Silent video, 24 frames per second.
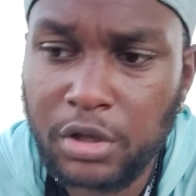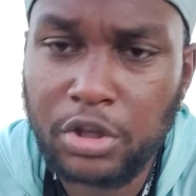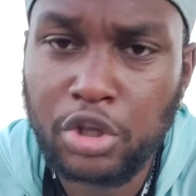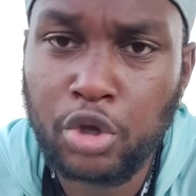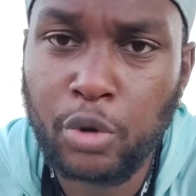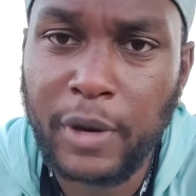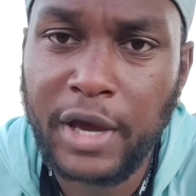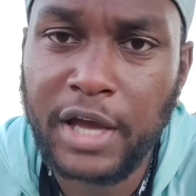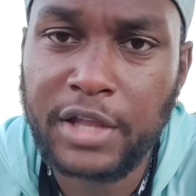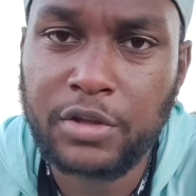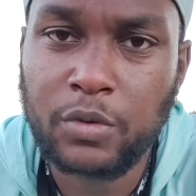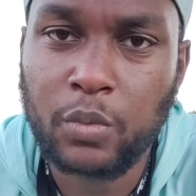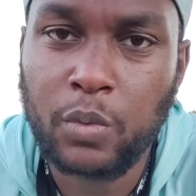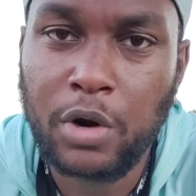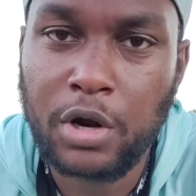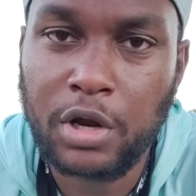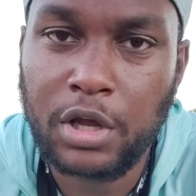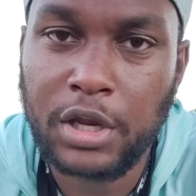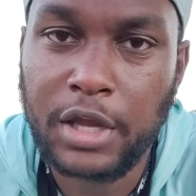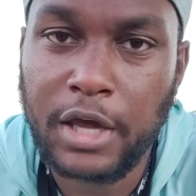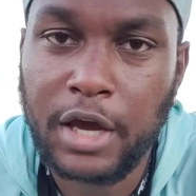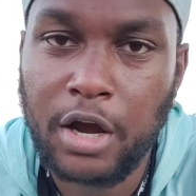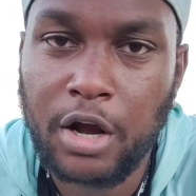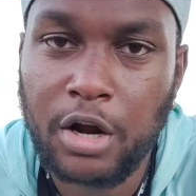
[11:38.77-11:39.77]
you'll have to
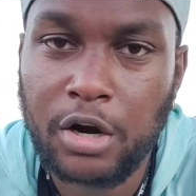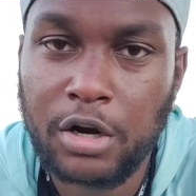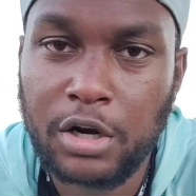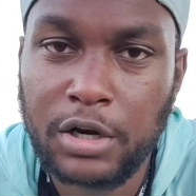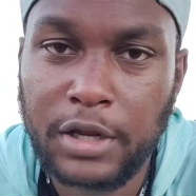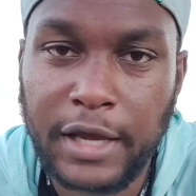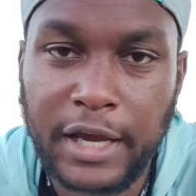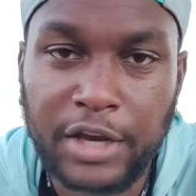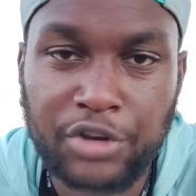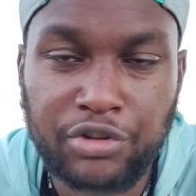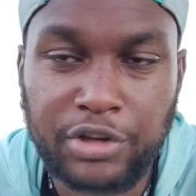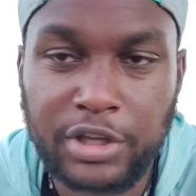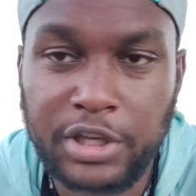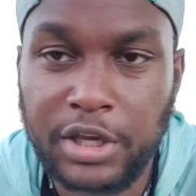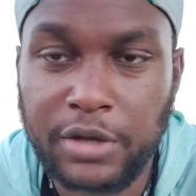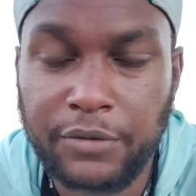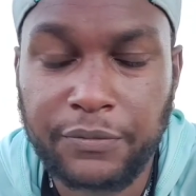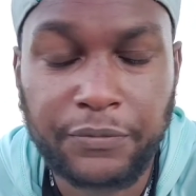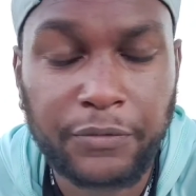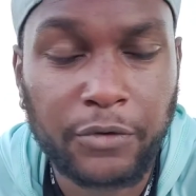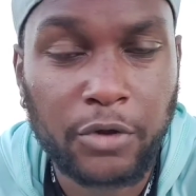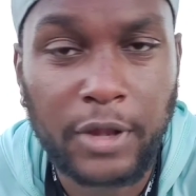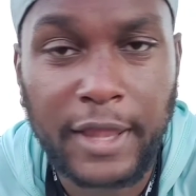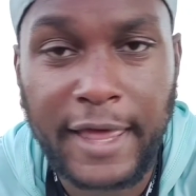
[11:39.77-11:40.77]
work a lot harder to actually
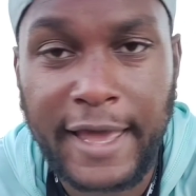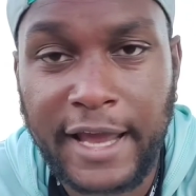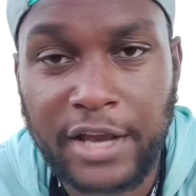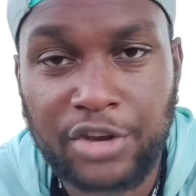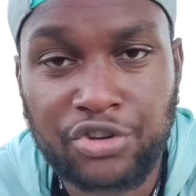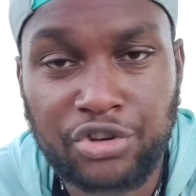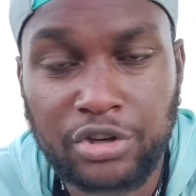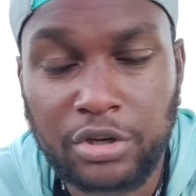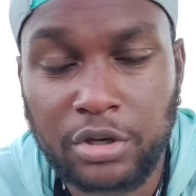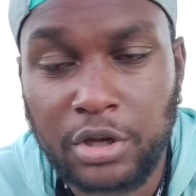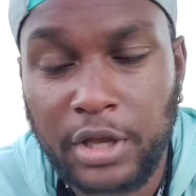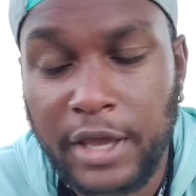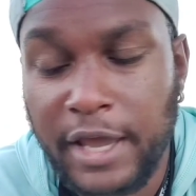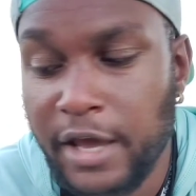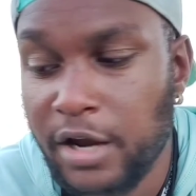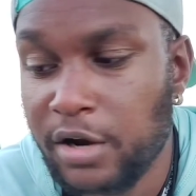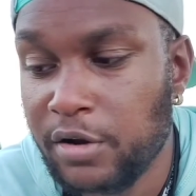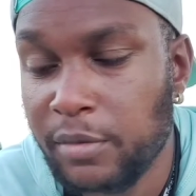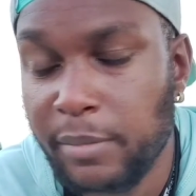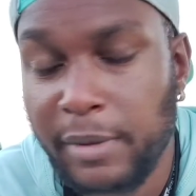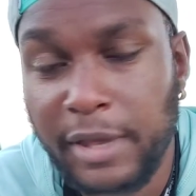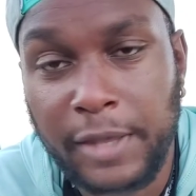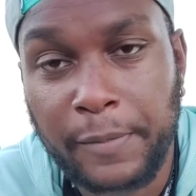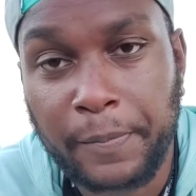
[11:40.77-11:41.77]
get full action
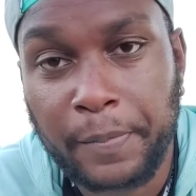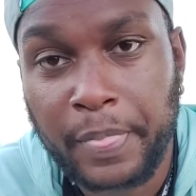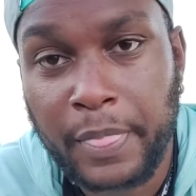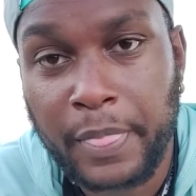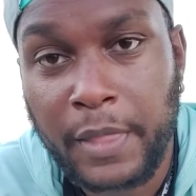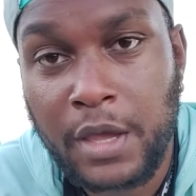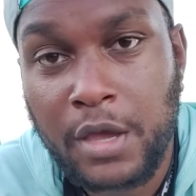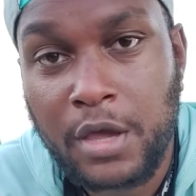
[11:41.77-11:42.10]
out of the bait.